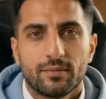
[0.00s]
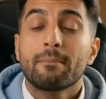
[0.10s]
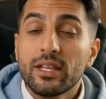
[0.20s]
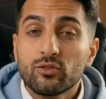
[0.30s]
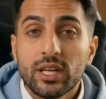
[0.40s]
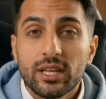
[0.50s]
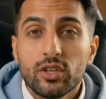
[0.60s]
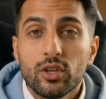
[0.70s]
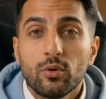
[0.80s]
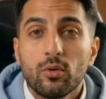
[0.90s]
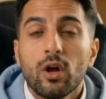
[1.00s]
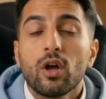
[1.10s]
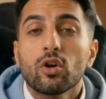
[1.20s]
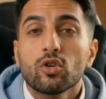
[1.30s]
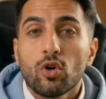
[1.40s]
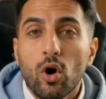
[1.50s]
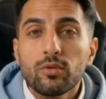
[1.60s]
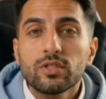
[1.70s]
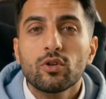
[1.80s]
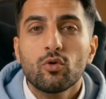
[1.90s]
Metric 2,
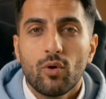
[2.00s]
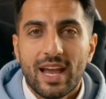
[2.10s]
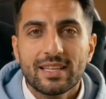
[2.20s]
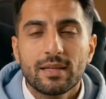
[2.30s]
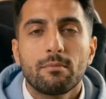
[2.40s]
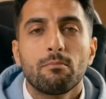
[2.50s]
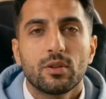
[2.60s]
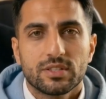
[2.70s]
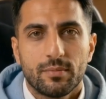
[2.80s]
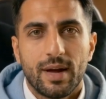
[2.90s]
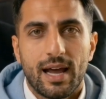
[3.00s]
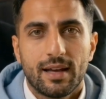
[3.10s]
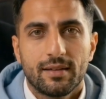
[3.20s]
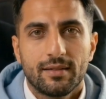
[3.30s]
gross rent multiplier.